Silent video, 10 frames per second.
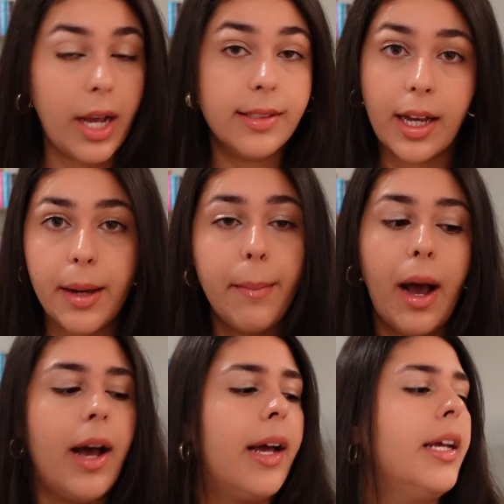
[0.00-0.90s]
as am
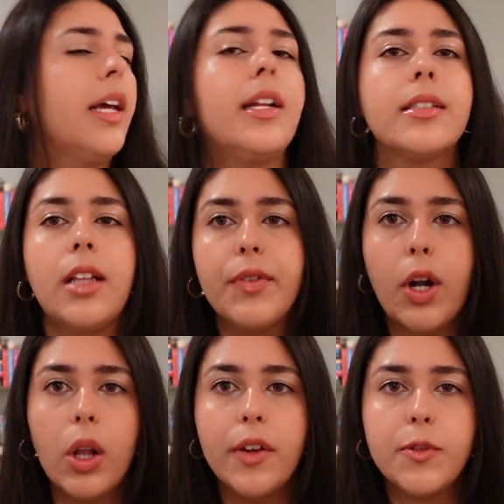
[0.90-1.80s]
I, and it's Love and
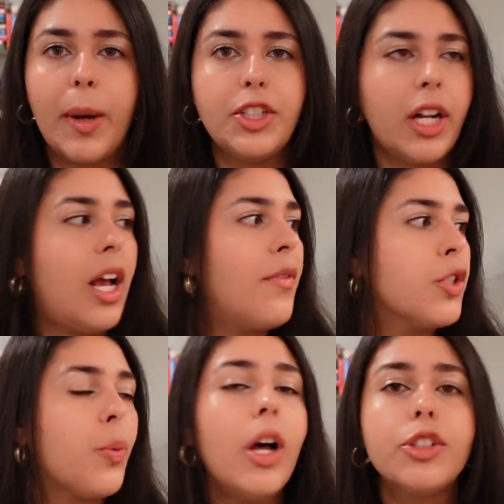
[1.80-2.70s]
Olives by Jenna
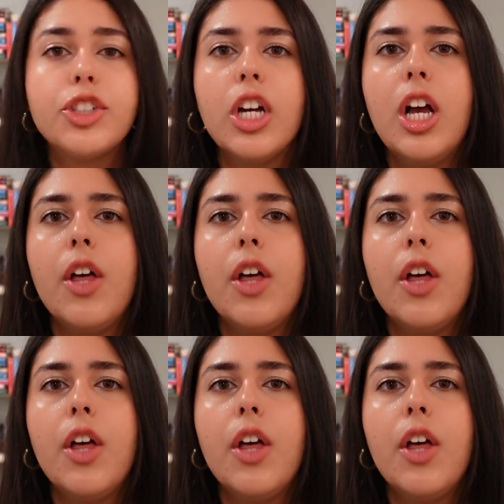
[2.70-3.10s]
Evans Welch.